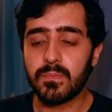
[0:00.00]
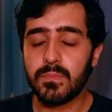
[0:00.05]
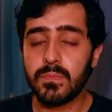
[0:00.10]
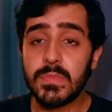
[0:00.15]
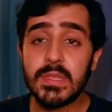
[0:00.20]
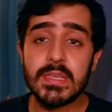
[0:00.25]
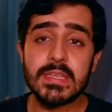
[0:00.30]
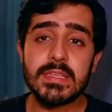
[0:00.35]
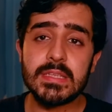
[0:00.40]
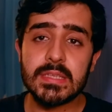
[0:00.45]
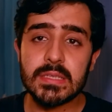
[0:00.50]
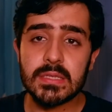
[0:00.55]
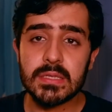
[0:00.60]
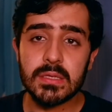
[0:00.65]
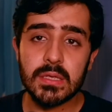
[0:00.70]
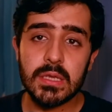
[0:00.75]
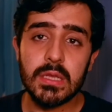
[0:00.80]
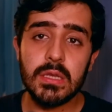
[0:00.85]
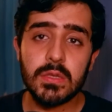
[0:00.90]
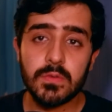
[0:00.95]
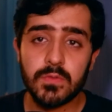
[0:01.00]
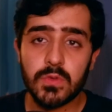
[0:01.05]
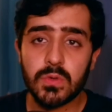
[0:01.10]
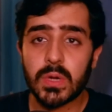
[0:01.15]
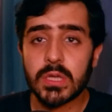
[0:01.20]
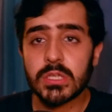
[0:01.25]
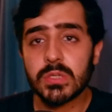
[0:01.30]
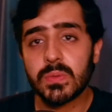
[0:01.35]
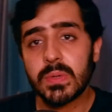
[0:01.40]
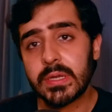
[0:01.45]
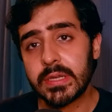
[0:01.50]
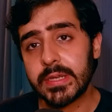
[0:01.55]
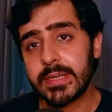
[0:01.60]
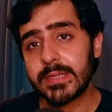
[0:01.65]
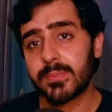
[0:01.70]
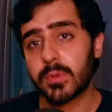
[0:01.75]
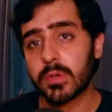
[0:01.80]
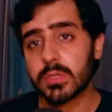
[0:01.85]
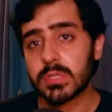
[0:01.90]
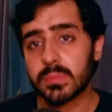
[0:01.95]
this interview as quickly as
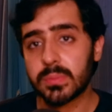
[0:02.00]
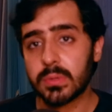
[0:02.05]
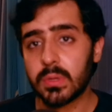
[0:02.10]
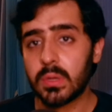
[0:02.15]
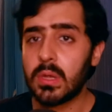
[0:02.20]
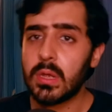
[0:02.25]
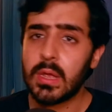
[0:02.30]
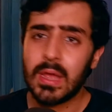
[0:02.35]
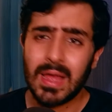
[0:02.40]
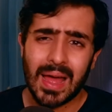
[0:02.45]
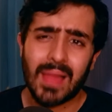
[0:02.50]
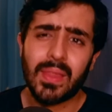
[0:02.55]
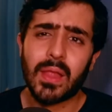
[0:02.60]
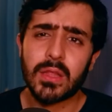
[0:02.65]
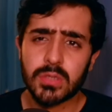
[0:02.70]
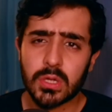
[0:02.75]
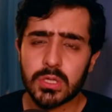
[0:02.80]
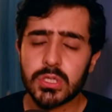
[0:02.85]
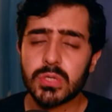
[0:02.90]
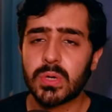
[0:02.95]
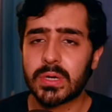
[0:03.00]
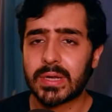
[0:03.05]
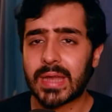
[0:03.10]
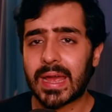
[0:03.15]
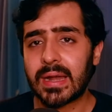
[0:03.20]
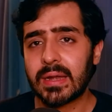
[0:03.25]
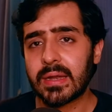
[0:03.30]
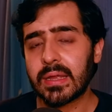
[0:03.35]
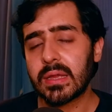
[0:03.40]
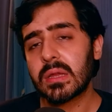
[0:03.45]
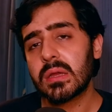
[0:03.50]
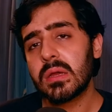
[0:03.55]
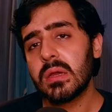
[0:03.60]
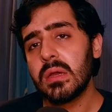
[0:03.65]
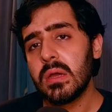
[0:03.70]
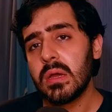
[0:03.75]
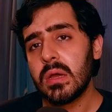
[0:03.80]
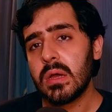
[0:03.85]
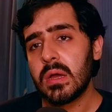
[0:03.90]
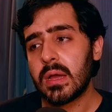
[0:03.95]
possible, and that's also a tactic.
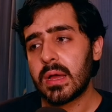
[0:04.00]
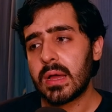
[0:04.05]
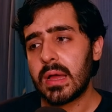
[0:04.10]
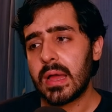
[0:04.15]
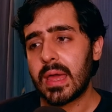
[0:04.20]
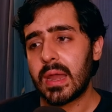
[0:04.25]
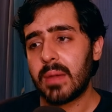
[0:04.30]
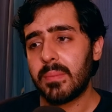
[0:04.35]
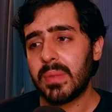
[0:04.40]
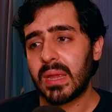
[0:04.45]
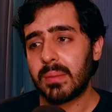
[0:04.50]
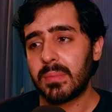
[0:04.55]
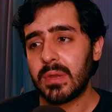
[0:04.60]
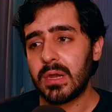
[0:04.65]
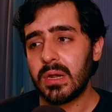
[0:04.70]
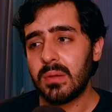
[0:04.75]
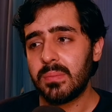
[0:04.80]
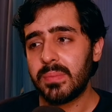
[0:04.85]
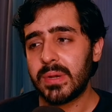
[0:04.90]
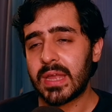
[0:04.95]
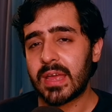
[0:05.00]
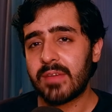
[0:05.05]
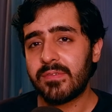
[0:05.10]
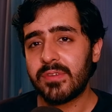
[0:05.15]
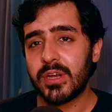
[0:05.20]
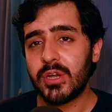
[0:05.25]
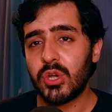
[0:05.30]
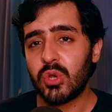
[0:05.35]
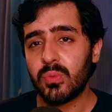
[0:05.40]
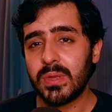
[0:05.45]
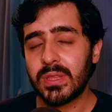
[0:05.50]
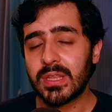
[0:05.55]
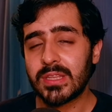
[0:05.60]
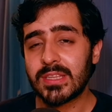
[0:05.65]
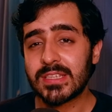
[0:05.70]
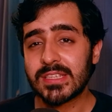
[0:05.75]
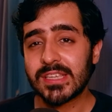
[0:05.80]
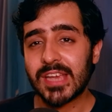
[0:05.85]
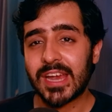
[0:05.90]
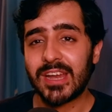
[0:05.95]
And it became a little bit evident to me that
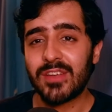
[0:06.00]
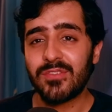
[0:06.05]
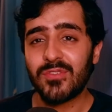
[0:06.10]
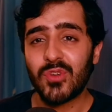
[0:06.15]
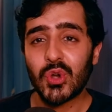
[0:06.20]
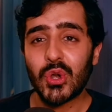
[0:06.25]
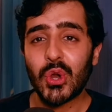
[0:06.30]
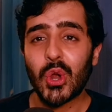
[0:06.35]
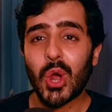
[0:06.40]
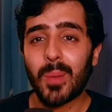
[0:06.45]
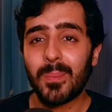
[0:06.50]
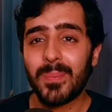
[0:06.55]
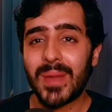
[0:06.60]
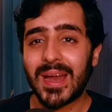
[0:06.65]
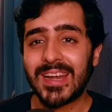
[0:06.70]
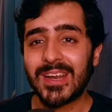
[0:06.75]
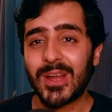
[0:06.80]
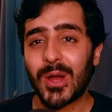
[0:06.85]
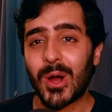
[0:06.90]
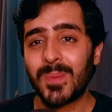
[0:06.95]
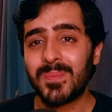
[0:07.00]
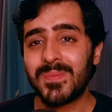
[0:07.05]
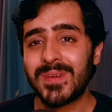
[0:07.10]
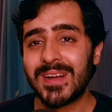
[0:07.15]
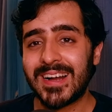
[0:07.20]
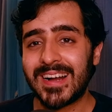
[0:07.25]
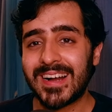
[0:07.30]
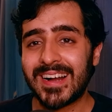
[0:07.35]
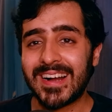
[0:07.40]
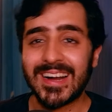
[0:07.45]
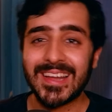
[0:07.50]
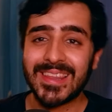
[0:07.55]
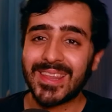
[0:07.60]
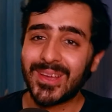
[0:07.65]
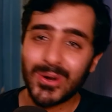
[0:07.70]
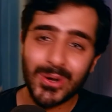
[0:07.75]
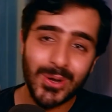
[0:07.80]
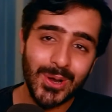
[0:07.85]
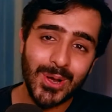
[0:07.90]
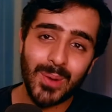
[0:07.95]
this is kind of good cop, bad cop. The
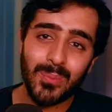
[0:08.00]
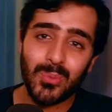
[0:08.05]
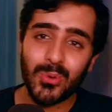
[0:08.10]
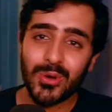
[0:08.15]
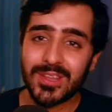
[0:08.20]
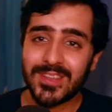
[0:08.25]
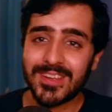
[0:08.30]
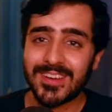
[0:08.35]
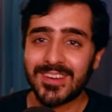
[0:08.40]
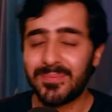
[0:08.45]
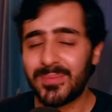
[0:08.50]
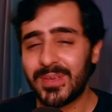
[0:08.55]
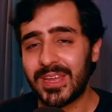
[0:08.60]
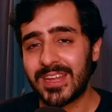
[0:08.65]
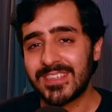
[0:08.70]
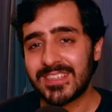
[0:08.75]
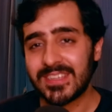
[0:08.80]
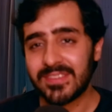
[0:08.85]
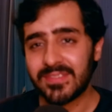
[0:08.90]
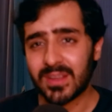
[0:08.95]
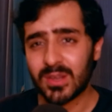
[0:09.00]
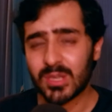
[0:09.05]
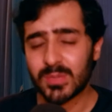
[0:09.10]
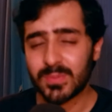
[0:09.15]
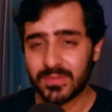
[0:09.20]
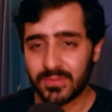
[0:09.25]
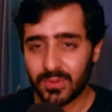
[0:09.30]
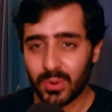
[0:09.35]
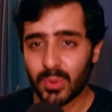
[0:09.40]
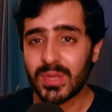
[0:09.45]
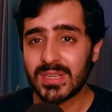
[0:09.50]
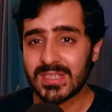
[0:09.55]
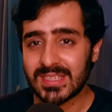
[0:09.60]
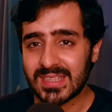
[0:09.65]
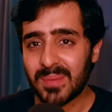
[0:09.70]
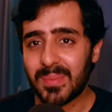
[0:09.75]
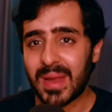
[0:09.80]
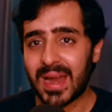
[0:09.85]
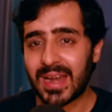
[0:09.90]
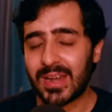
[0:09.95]
good cop were the PhD fellows before, this is
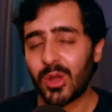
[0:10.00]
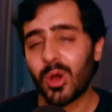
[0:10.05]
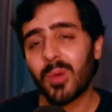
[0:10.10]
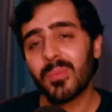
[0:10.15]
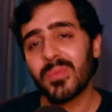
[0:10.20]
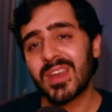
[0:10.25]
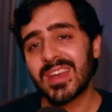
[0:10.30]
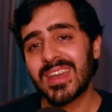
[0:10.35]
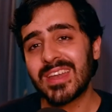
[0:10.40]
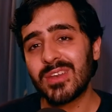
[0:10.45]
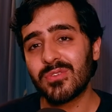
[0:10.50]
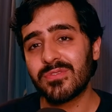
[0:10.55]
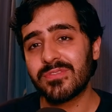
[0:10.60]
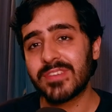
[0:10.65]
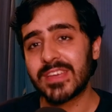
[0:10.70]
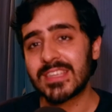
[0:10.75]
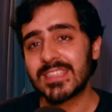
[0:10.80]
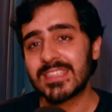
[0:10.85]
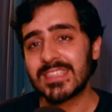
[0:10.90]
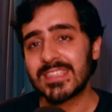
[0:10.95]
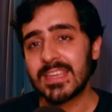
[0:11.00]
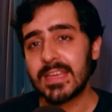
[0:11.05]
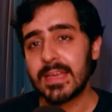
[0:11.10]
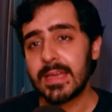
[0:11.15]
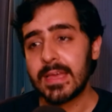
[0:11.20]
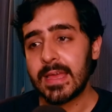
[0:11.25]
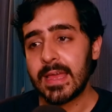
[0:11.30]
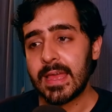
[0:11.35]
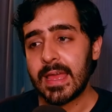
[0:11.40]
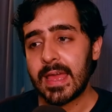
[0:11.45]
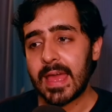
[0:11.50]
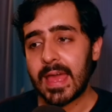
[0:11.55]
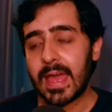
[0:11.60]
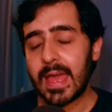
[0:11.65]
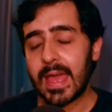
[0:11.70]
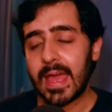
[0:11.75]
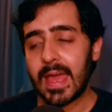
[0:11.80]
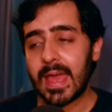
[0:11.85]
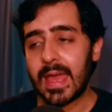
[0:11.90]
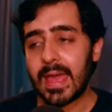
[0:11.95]
the bad cop that I need to face.
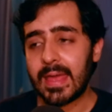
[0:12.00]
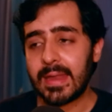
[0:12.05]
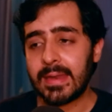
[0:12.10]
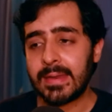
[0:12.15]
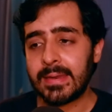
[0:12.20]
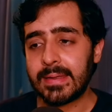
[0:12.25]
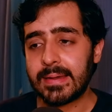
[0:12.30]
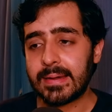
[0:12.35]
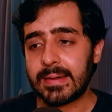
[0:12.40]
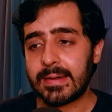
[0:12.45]
And